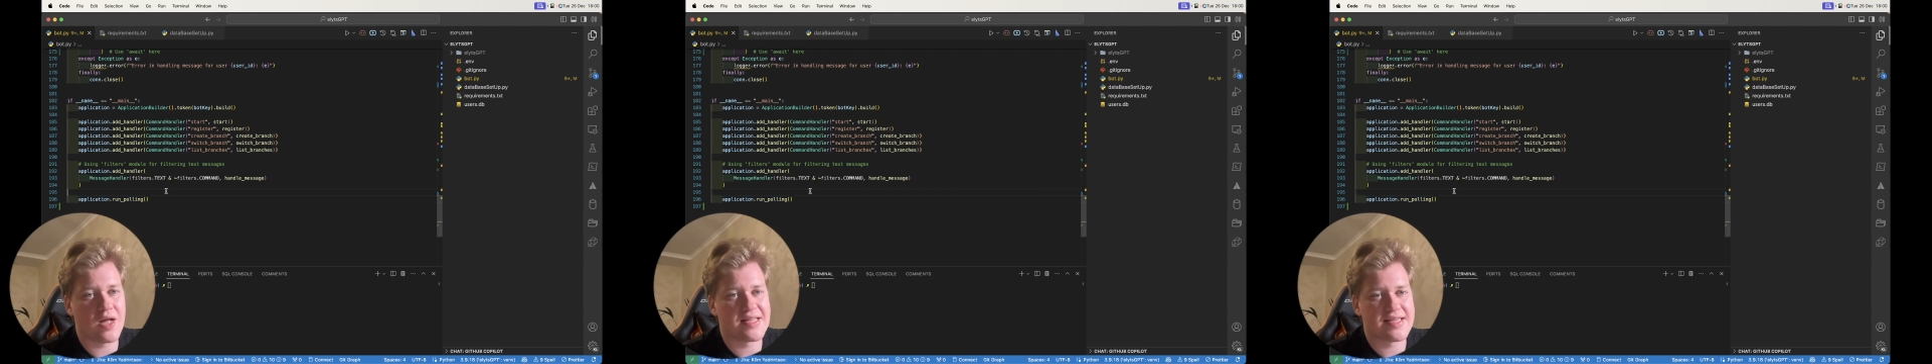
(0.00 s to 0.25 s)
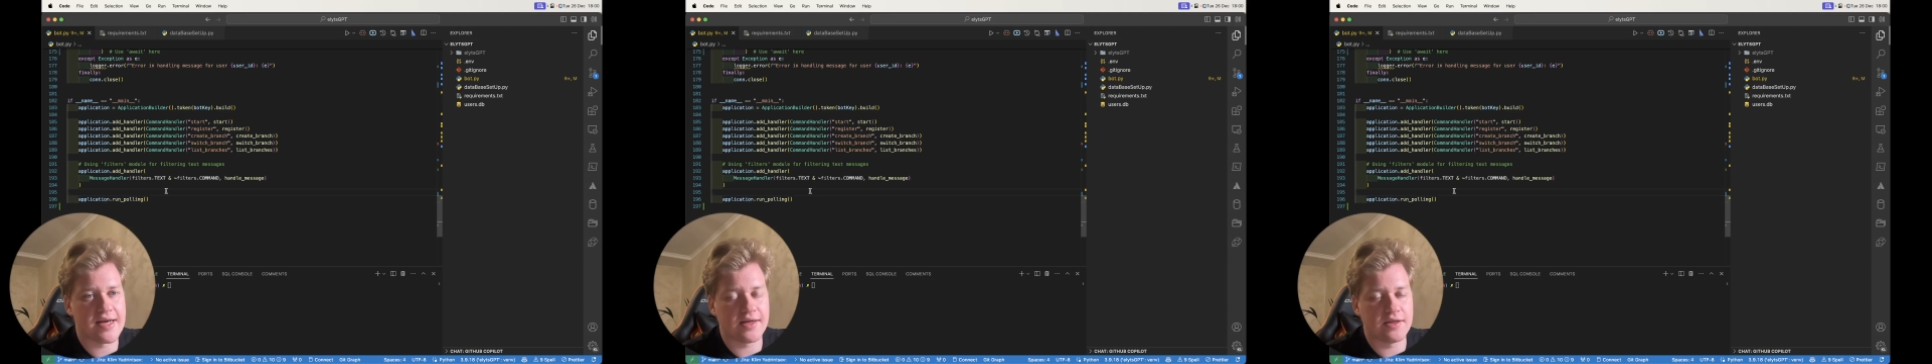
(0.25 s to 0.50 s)

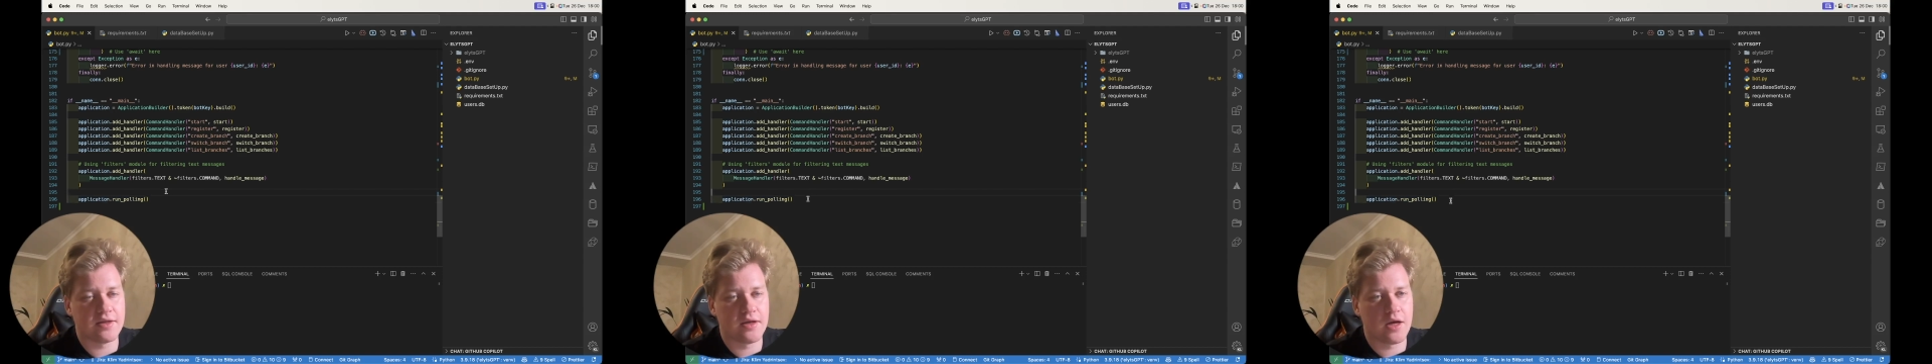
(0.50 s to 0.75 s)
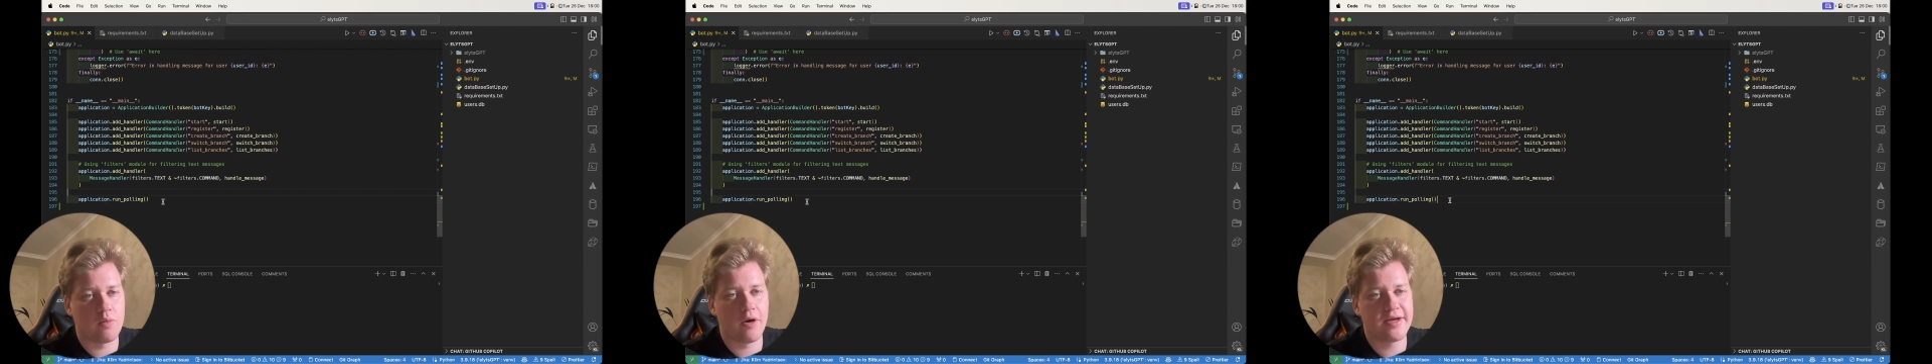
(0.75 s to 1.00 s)
second,
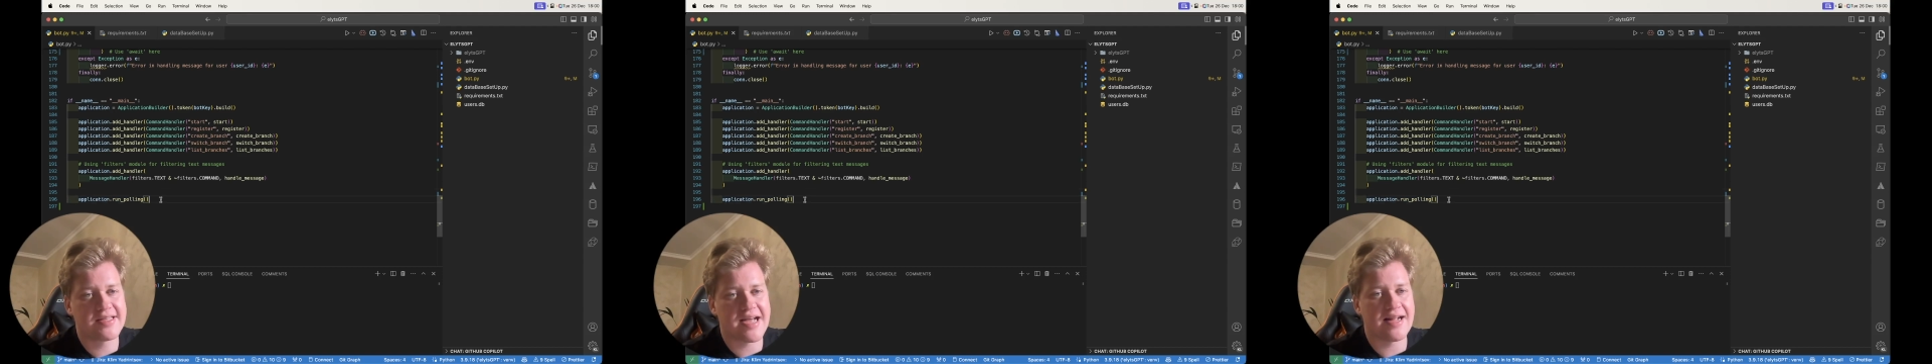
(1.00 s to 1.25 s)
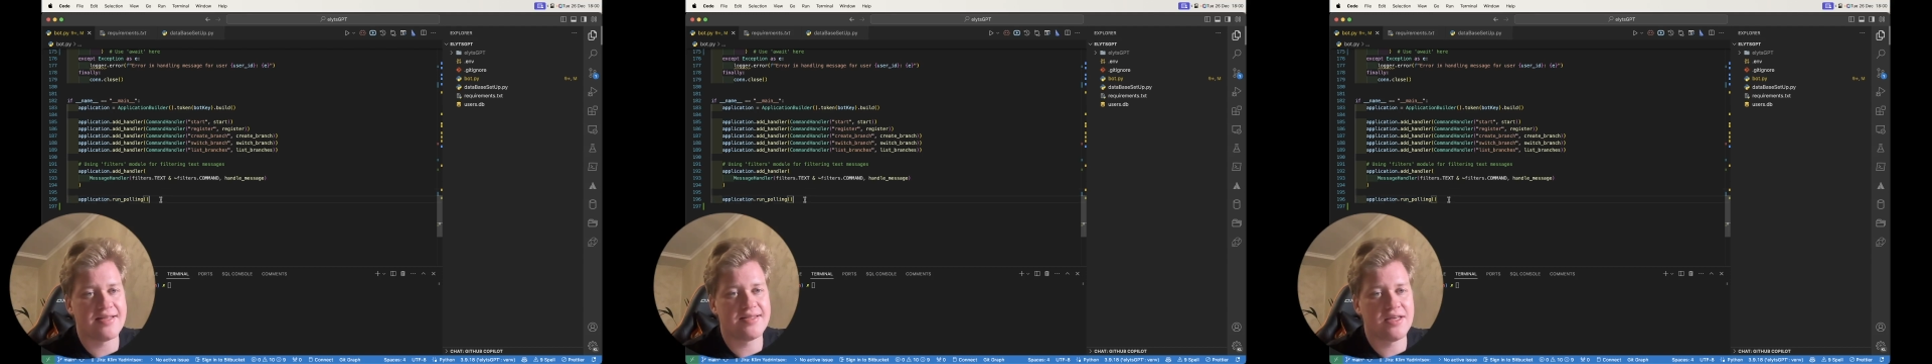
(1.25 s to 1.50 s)
it works
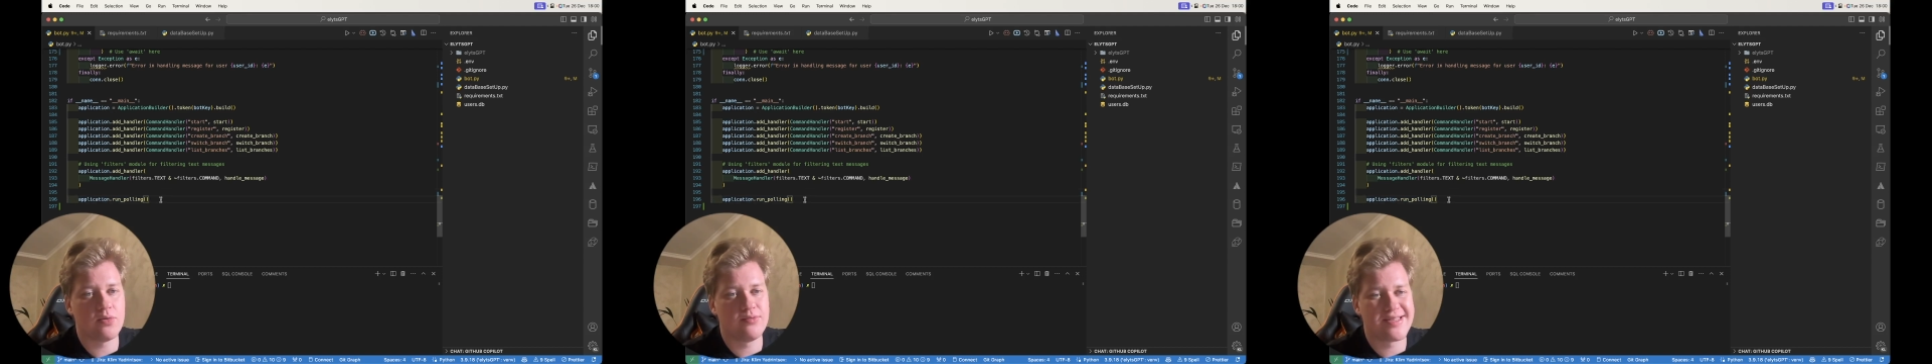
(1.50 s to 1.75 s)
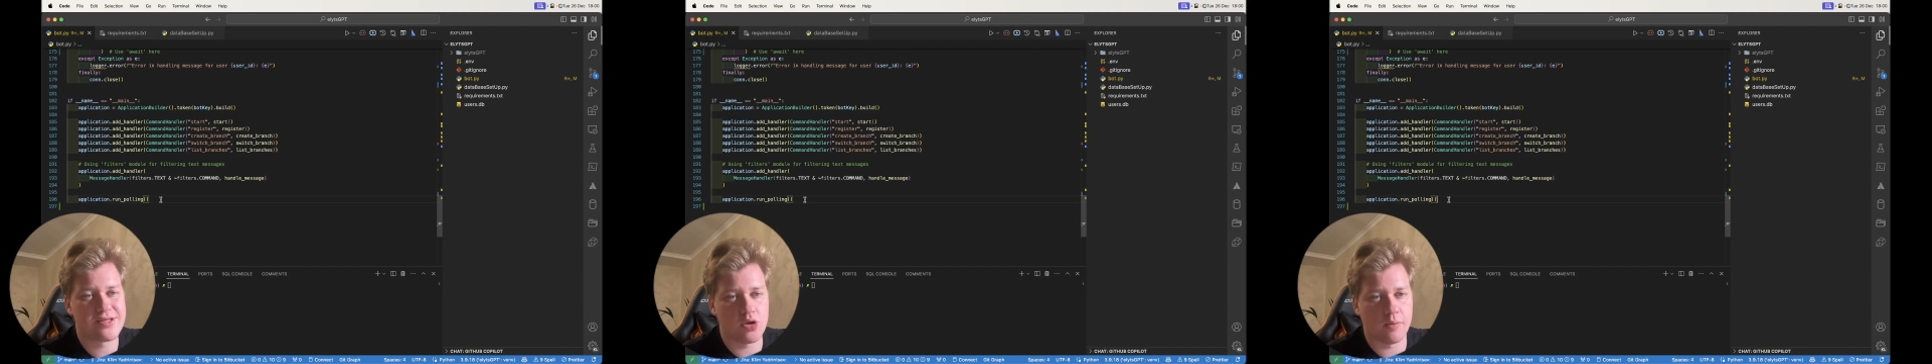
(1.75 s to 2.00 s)
until we
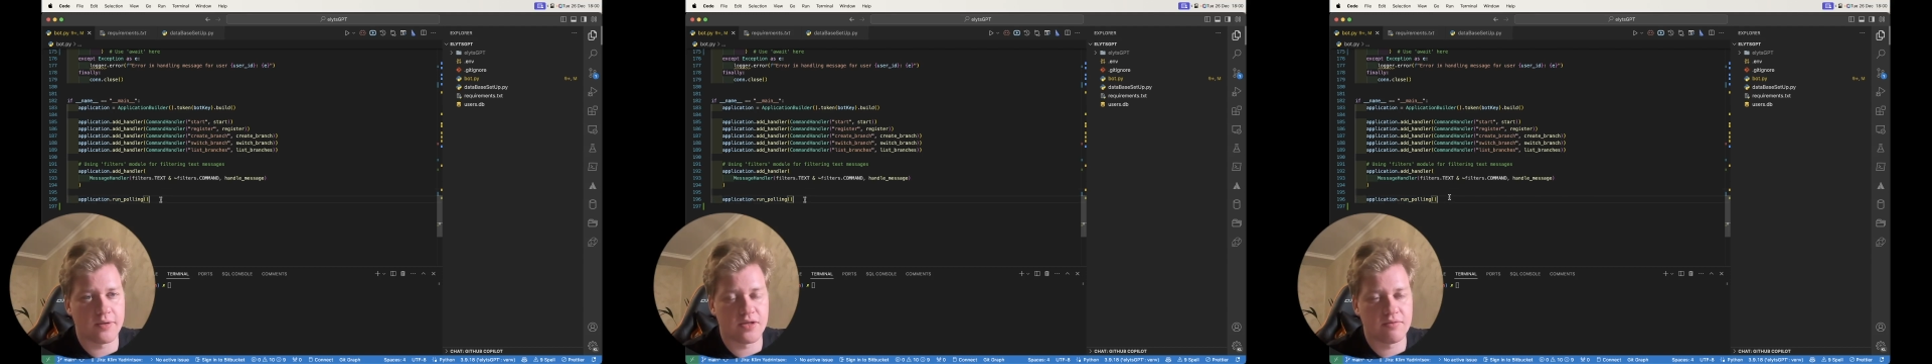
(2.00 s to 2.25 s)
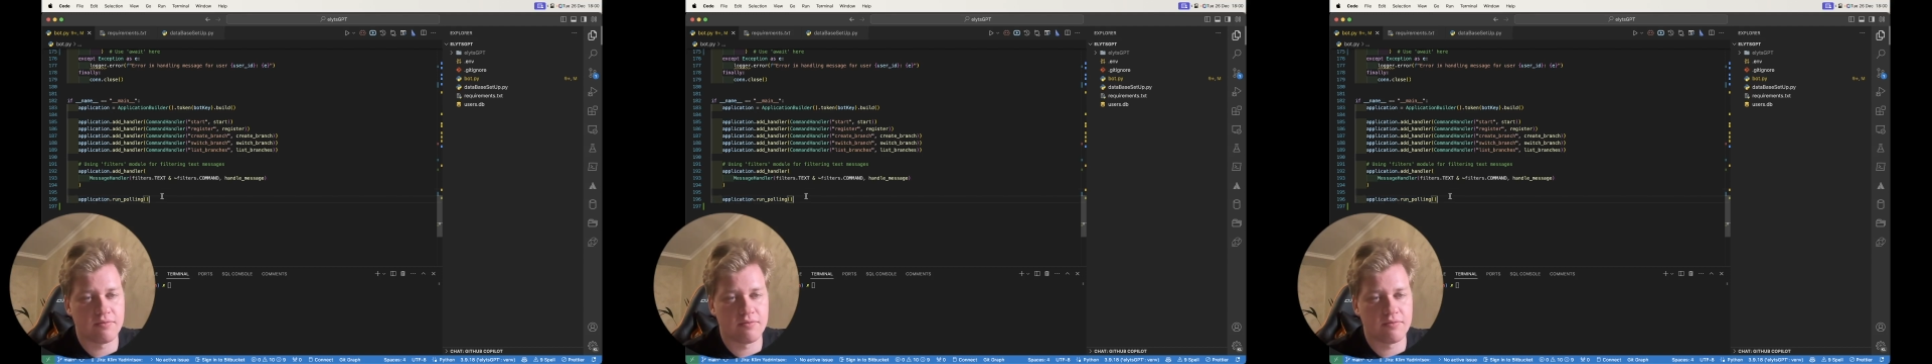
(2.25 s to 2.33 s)
stop it.